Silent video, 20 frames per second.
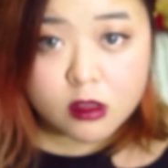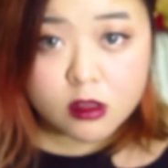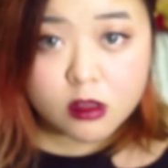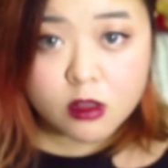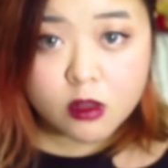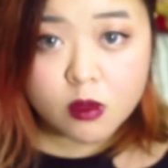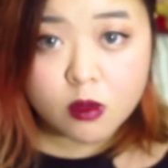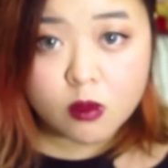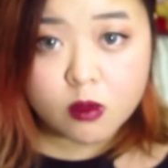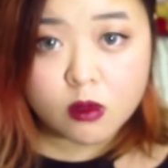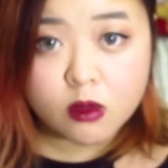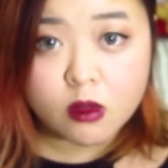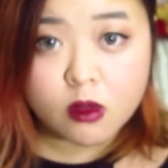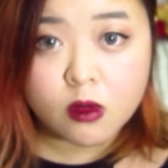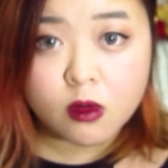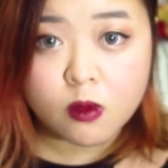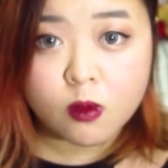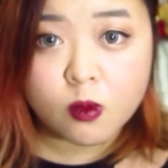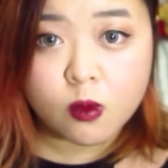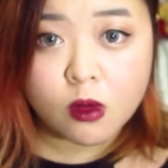don't
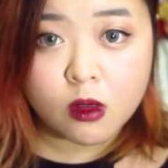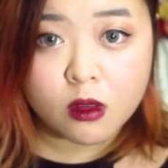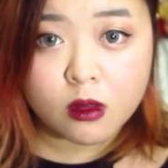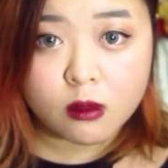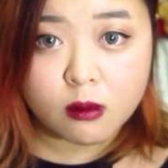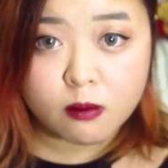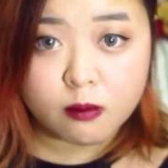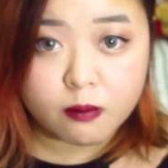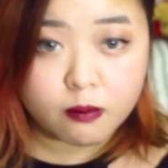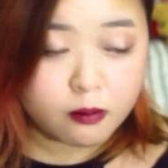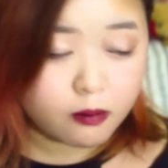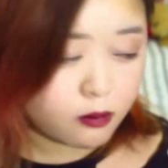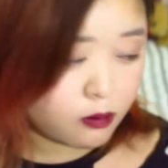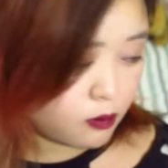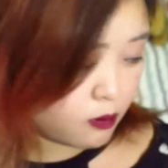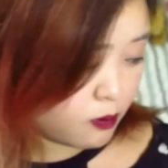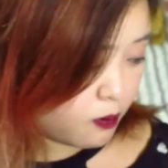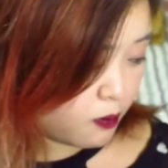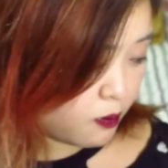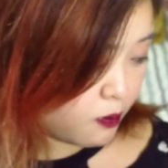know what
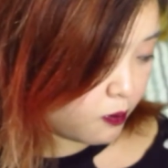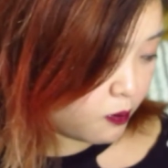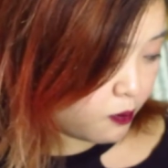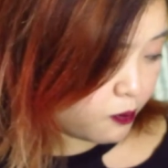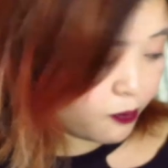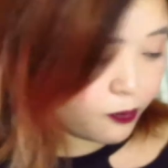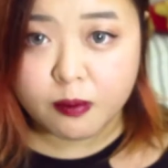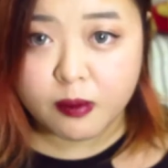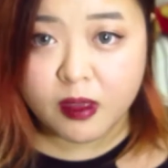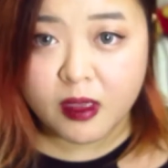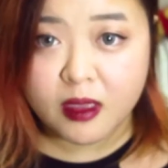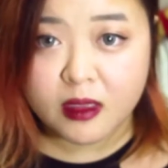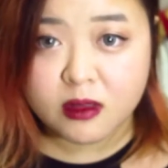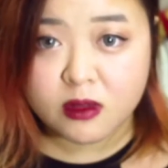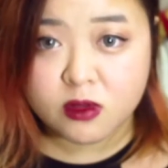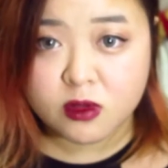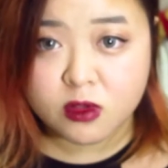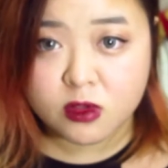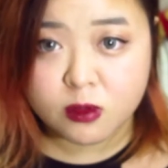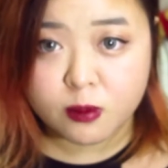
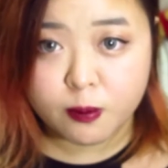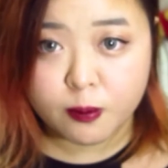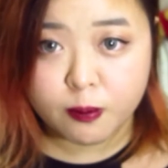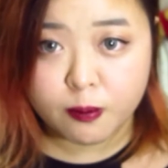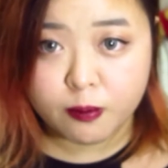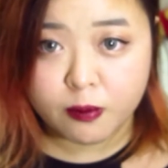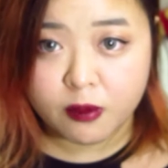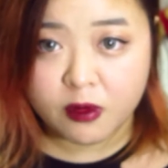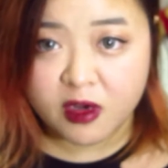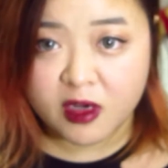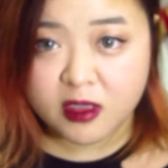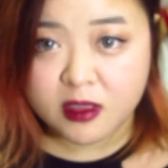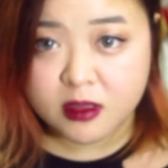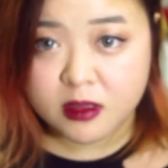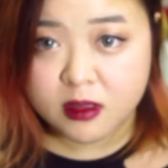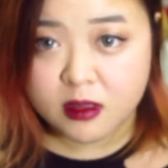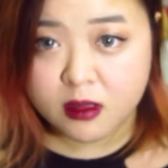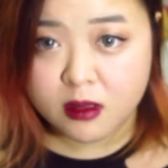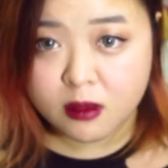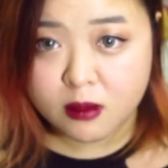bench
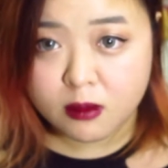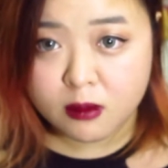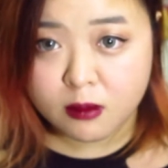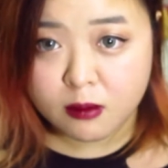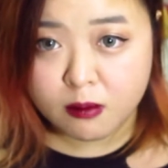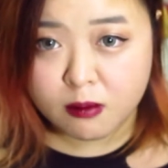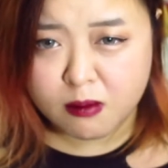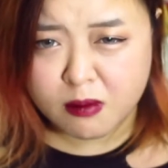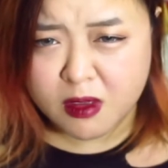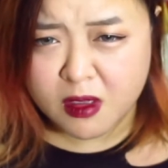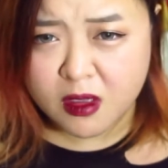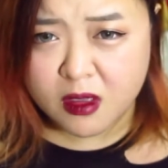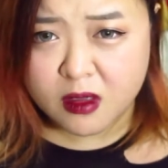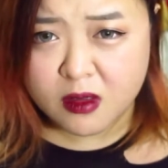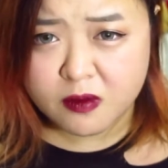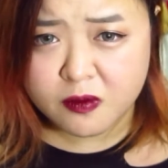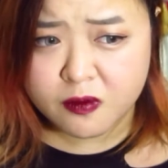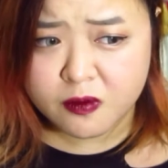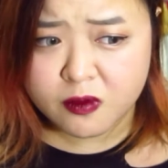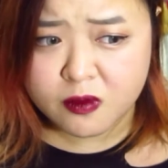pressing
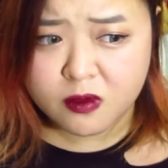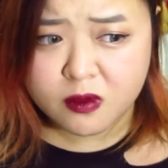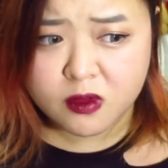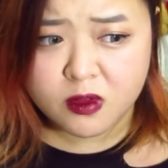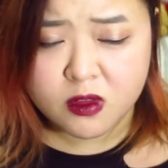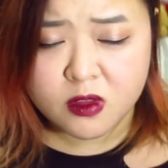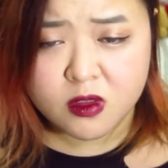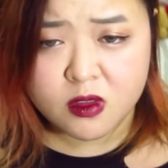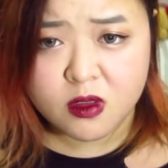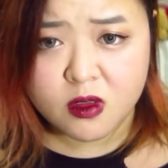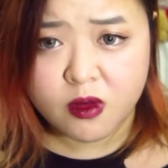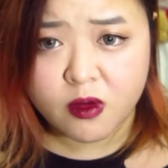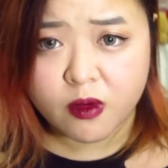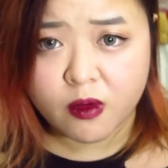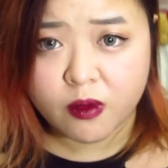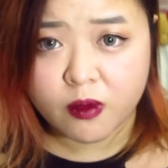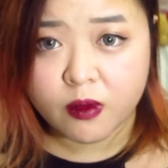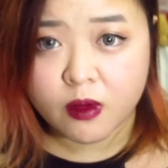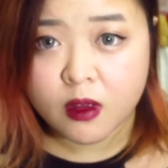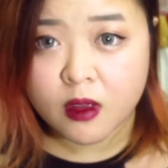means,
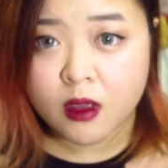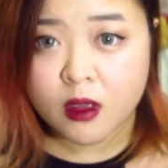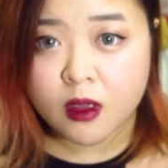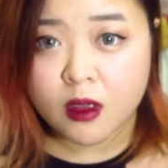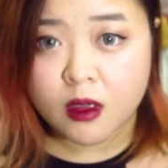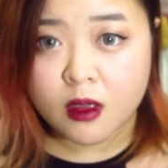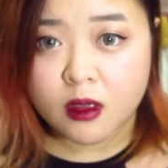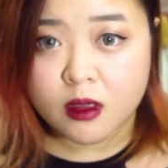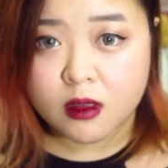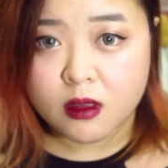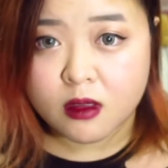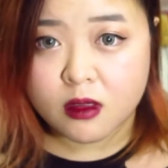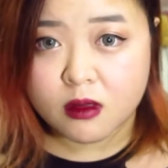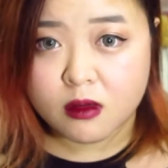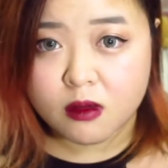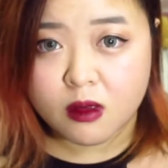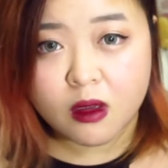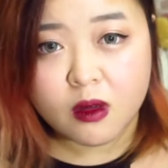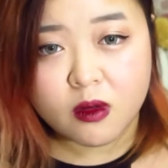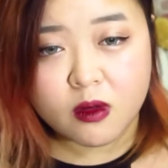so
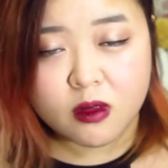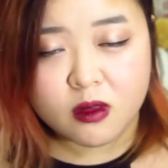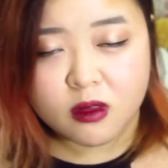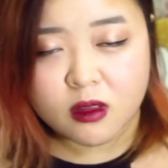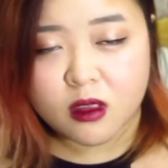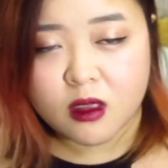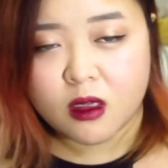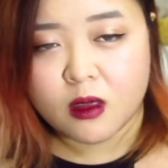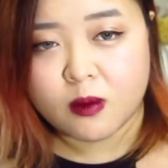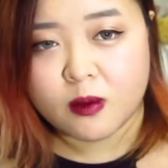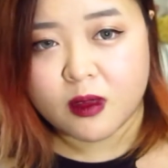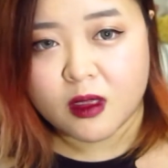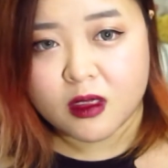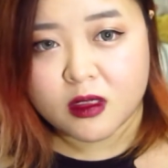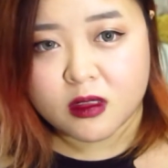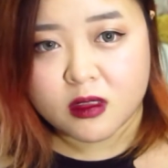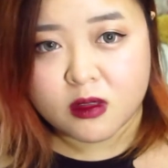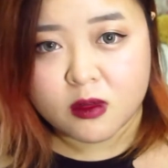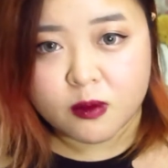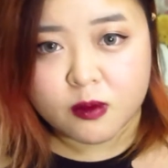I'll look that up
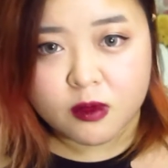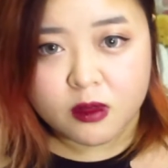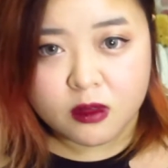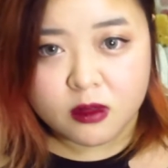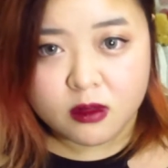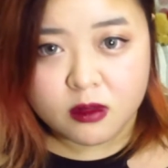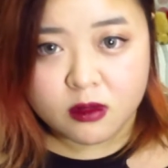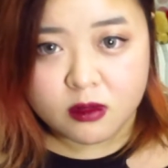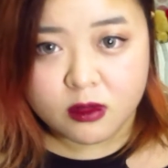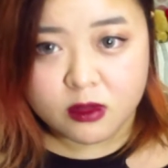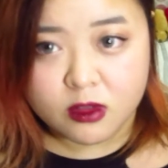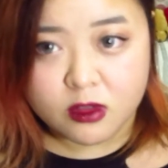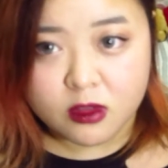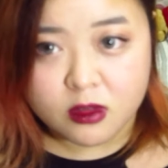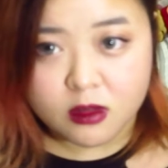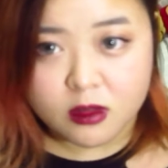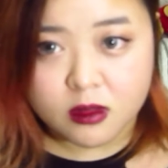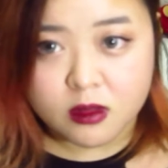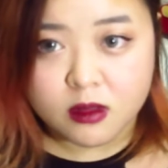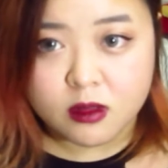later, but
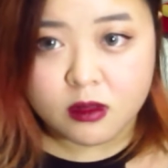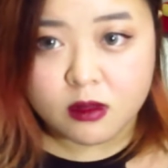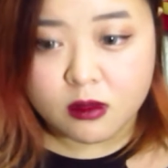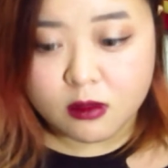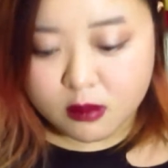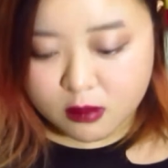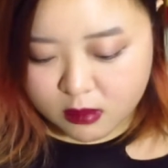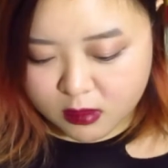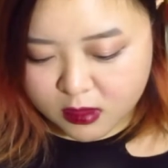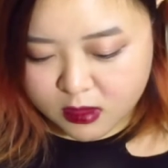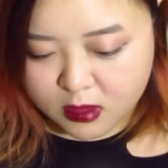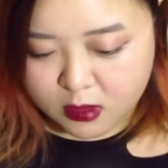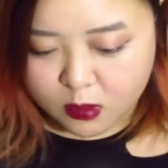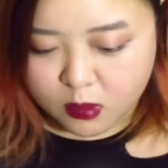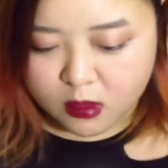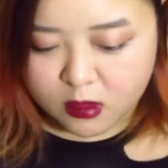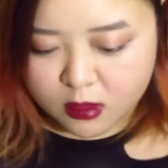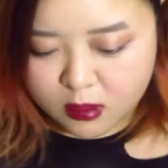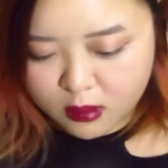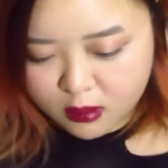just do
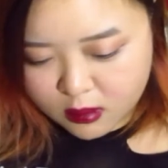a